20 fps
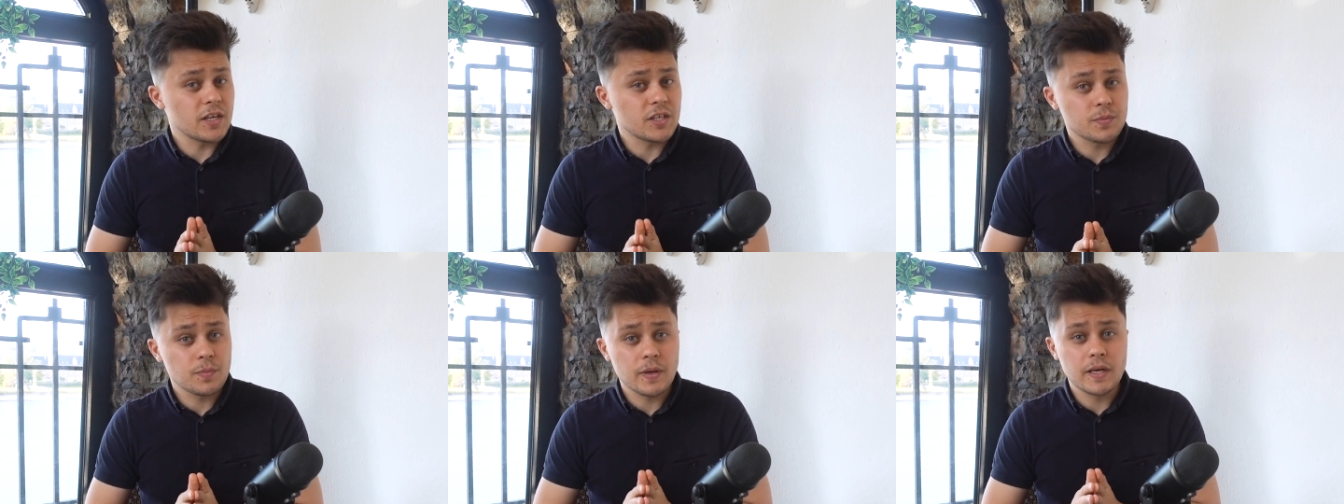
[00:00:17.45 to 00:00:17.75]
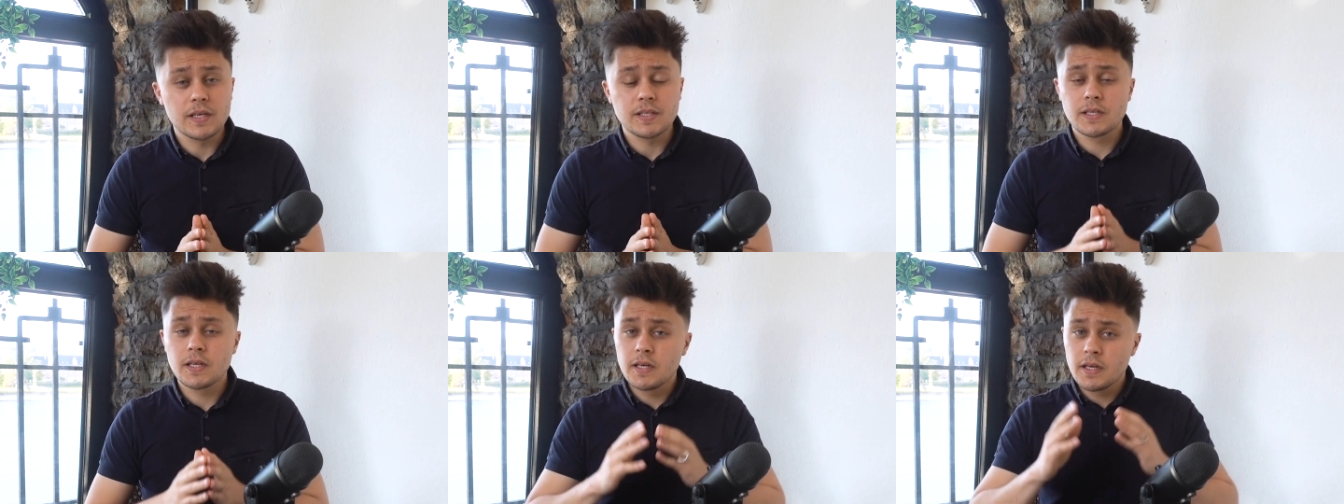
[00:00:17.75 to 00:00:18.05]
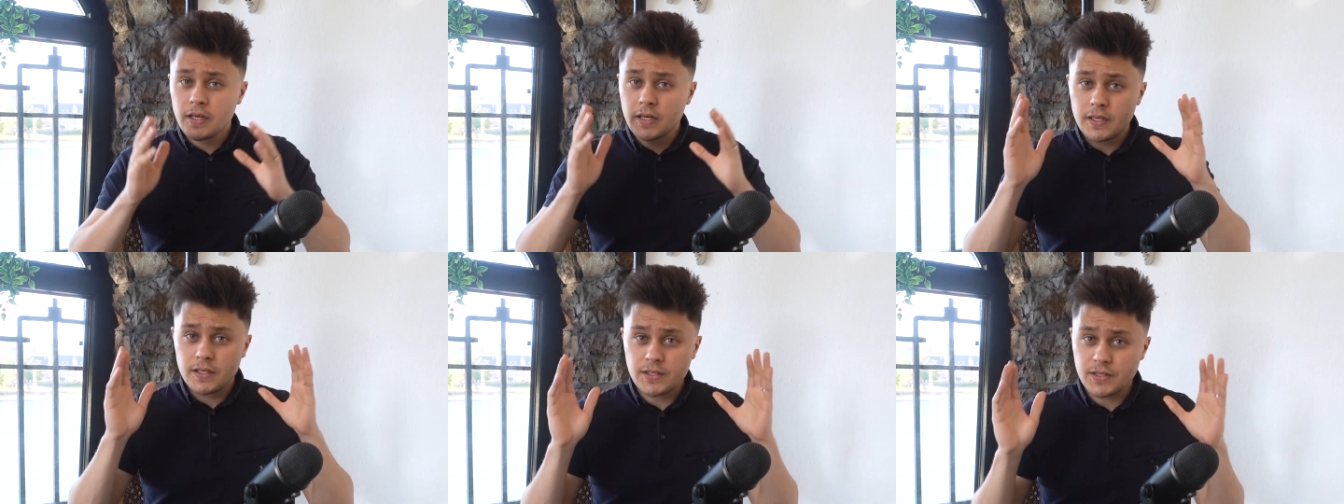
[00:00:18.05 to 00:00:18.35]
space,
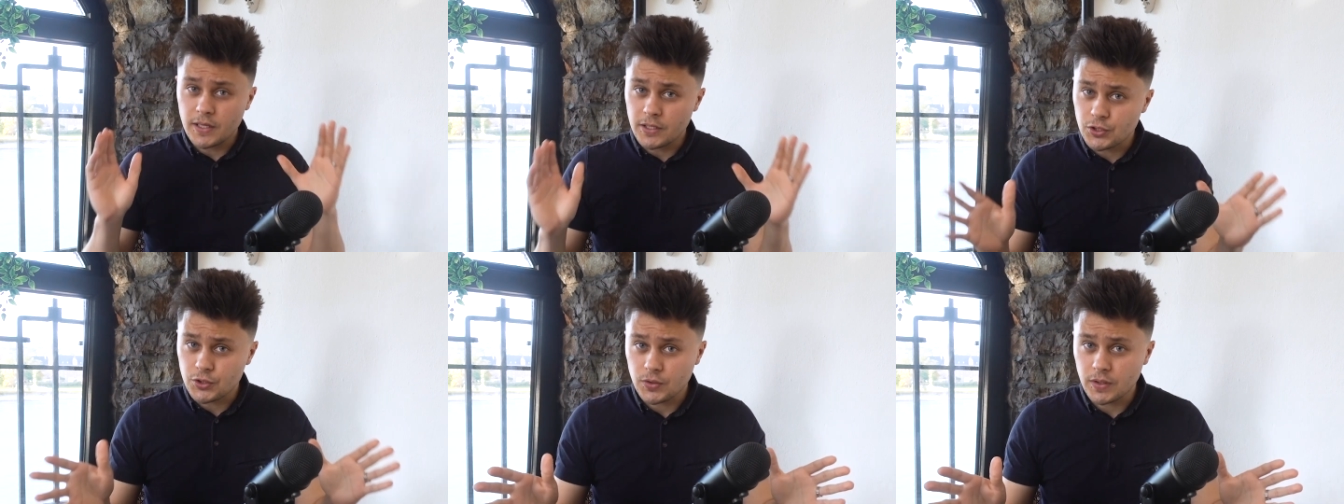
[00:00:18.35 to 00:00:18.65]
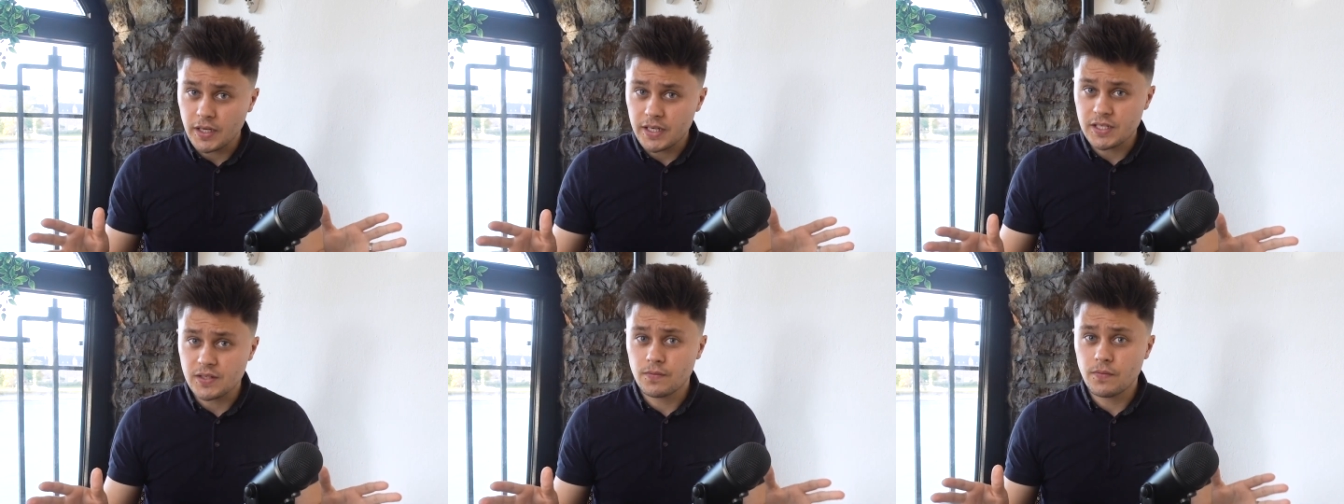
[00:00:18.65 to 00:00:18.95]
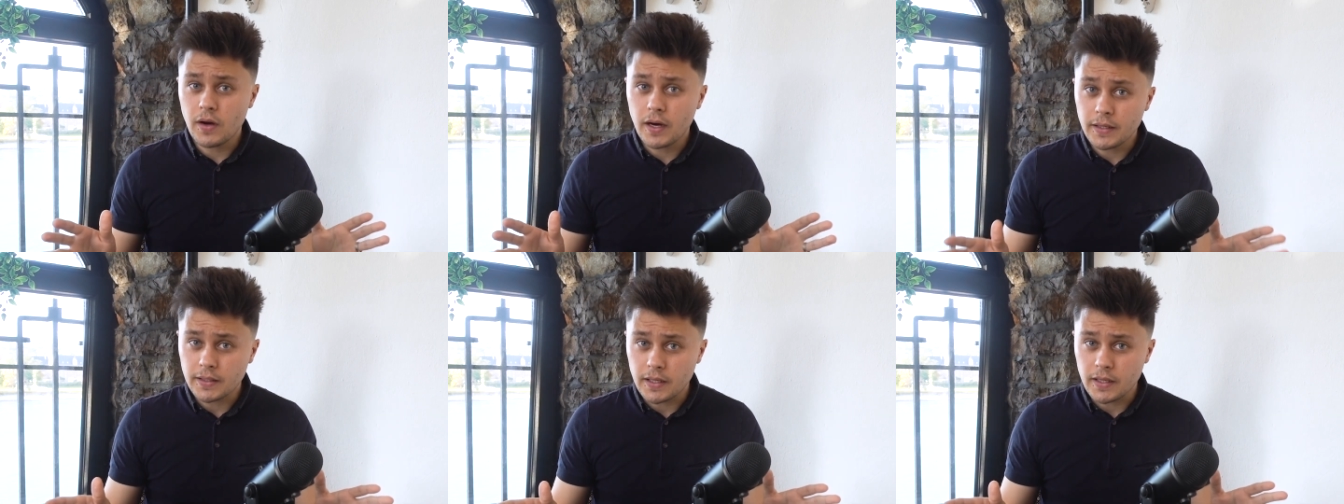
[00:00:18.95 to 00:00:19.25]
centralized
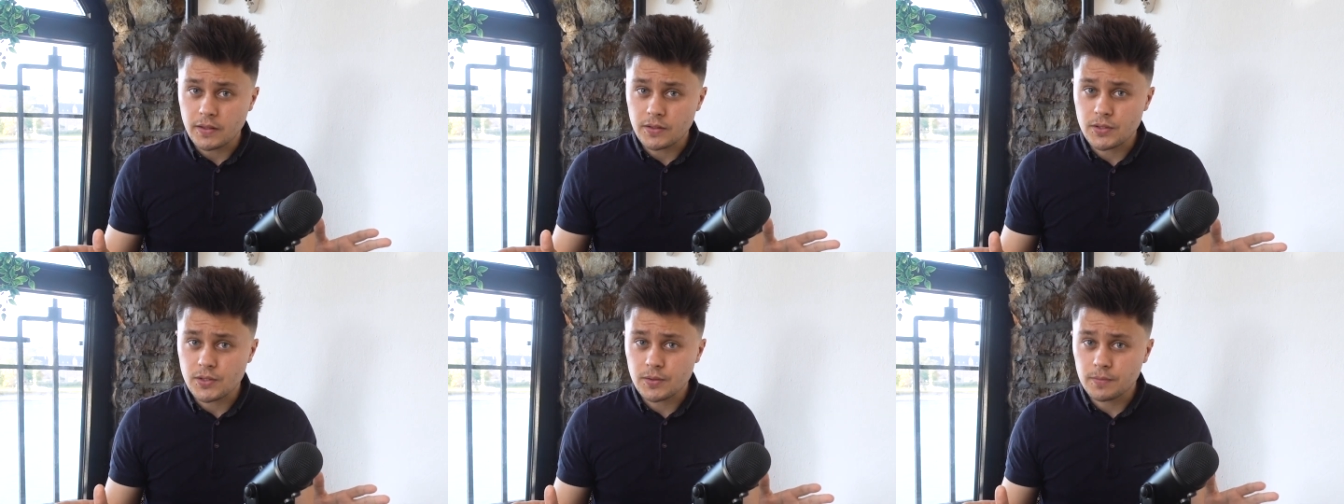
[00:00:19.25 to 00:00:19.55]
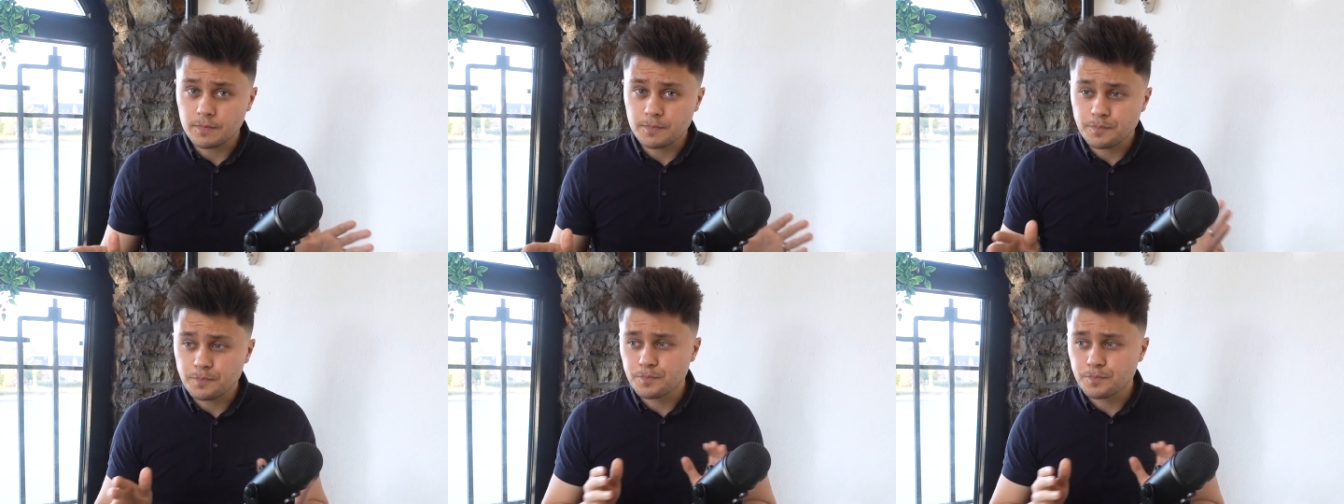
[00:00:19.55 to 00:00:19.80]
finance.